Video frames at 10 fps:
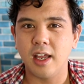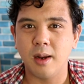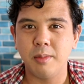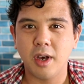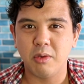and
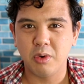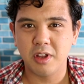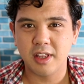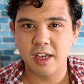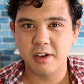I'm not
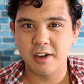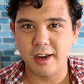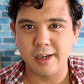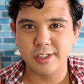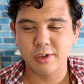really that good
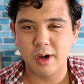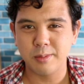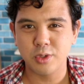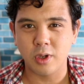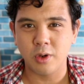at
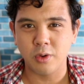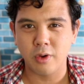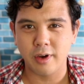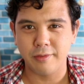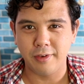Instagram, so I don't know
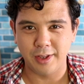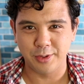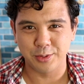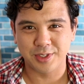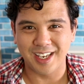how to find
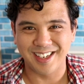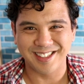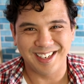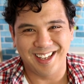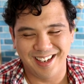those
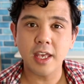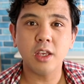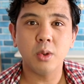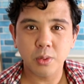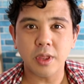cakes again. Thank